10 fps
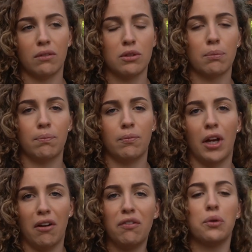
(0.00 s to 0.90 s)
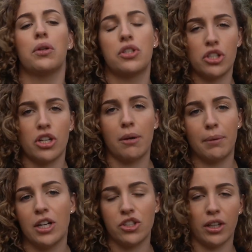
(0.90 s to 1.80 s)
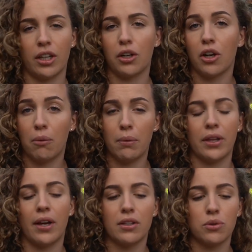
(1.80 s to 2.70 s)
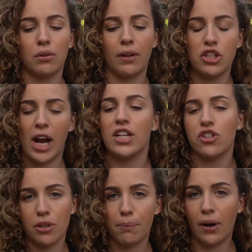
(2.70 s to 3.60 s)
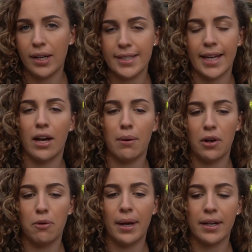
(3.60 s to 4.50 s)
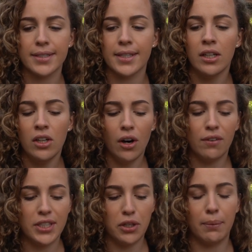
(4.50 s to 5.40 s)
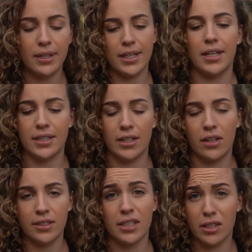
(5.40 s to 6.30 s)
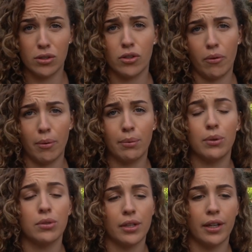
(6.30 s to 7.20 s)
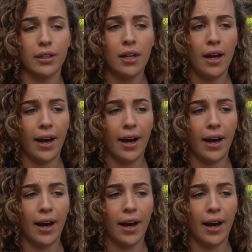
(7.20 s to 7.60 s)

the determination that can come with it, and sort of like changing the mindset a little bit, because obviously your mindset as an artist is so important,